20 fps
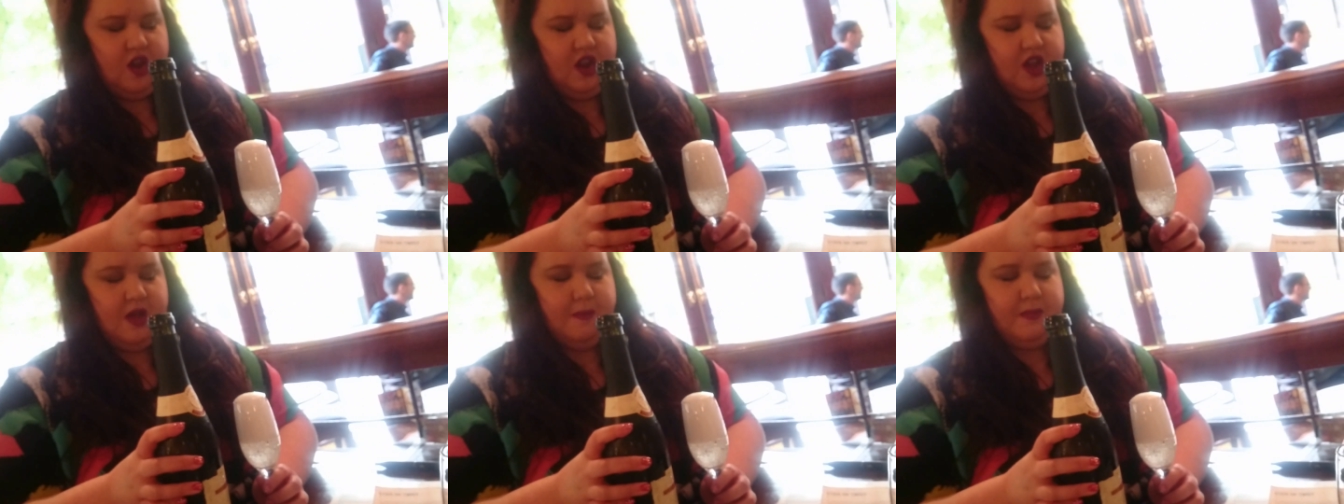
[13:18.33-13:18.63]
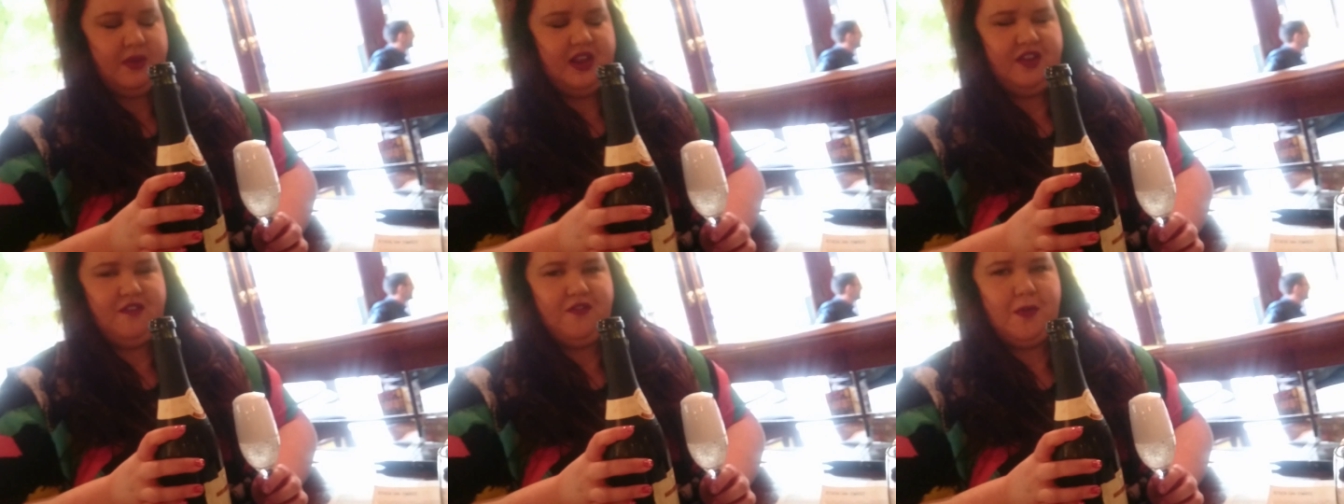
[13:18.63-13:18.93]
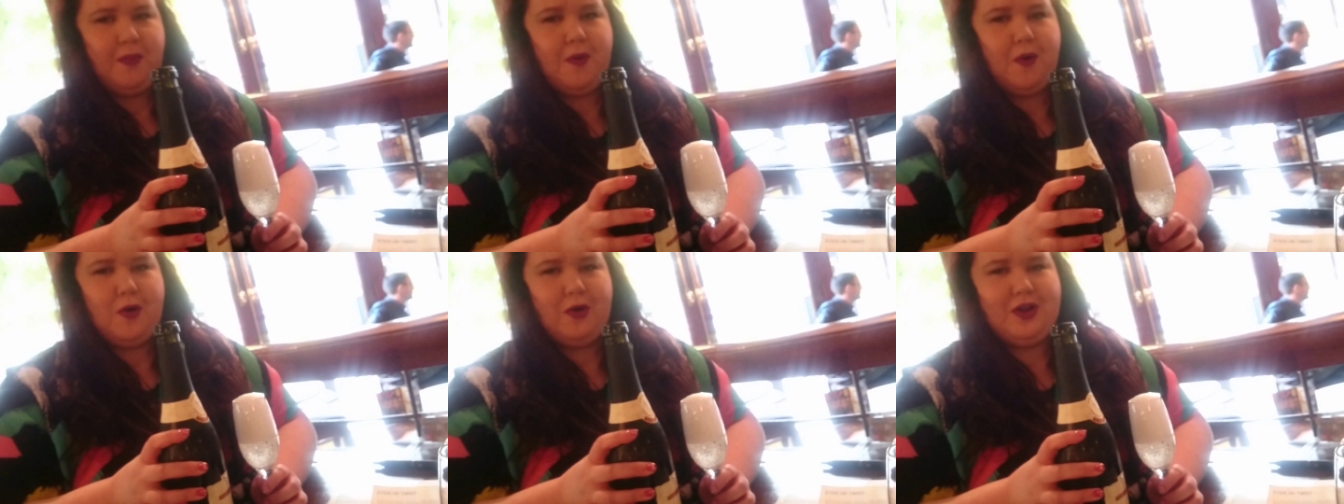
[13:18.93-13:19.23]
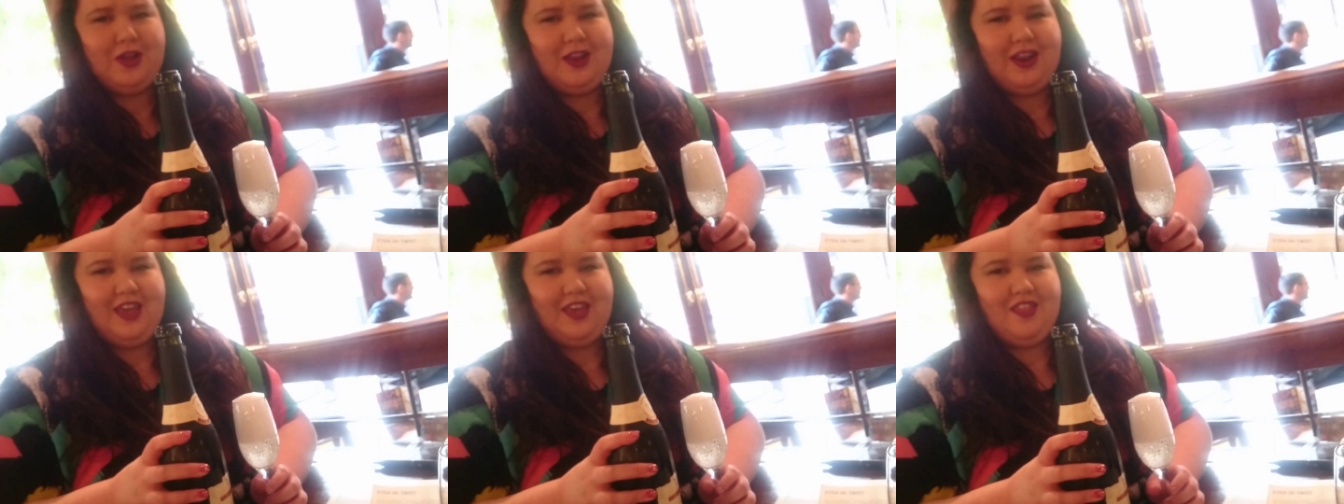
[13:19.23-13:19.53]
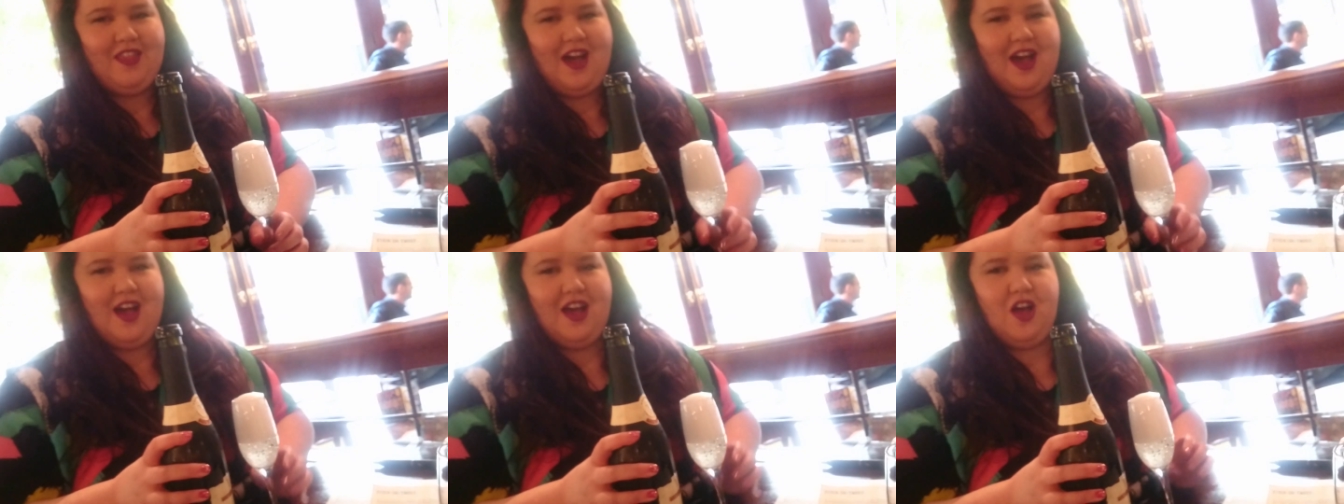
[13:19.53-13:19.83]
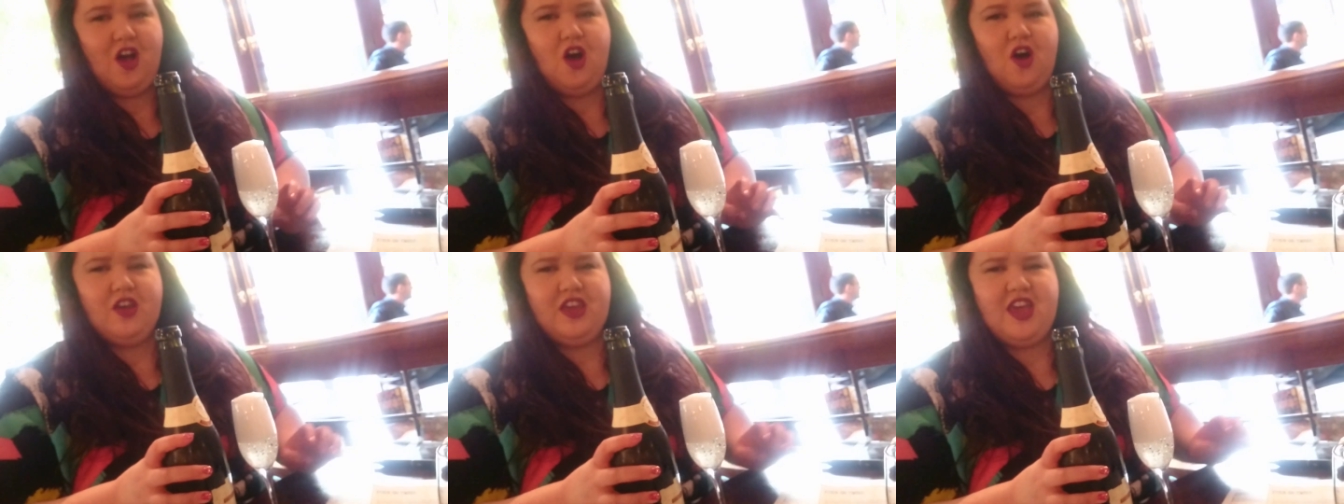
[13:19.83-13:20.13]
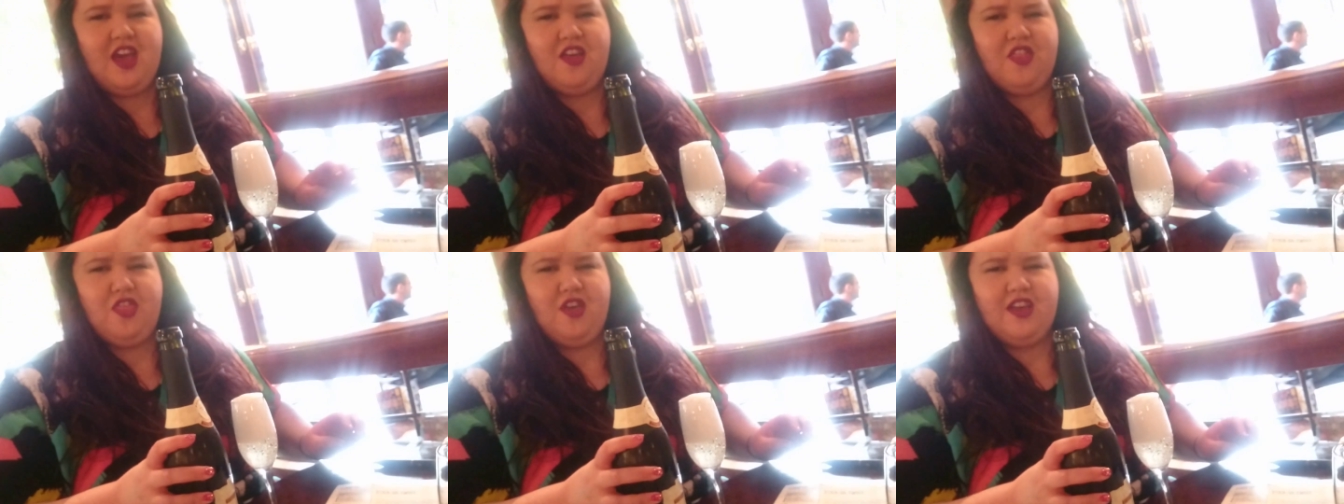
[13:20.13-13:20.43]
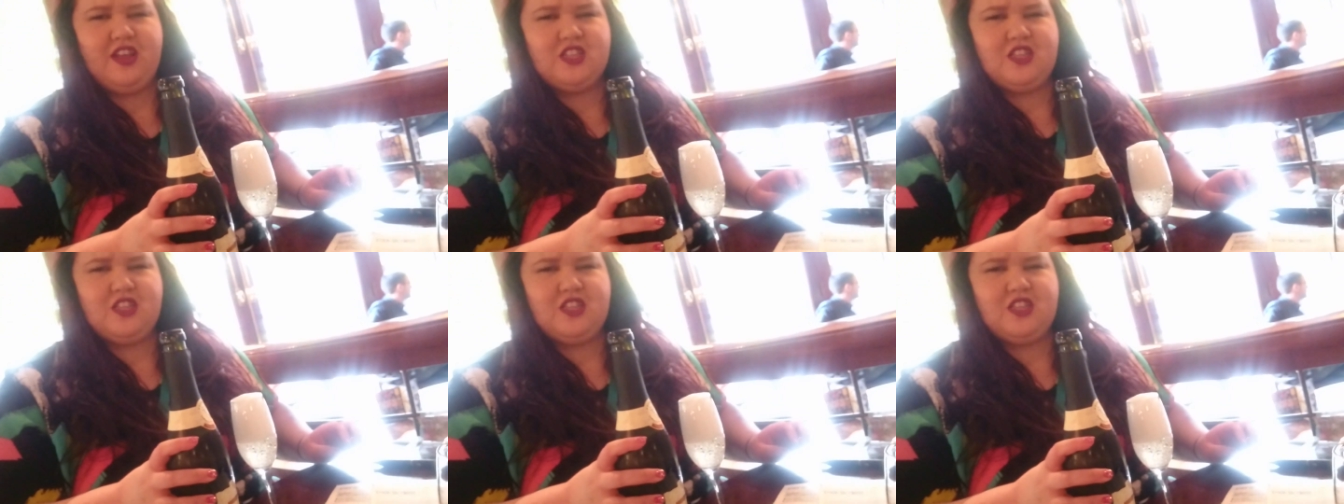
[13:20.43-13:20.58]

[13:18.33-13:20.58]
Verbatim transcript: I can't believe you put it like that. Oh yeah,